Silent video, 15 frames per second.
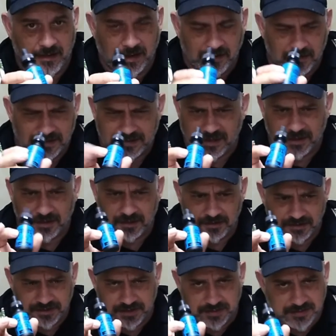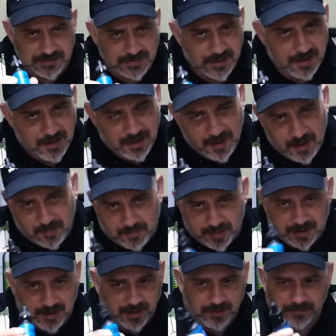And I know it's not a new juice,
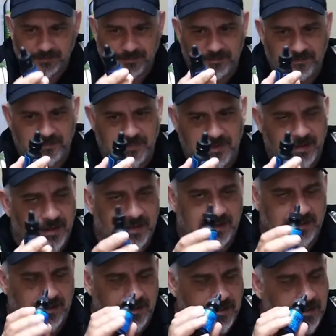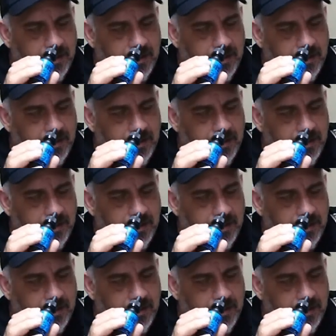but it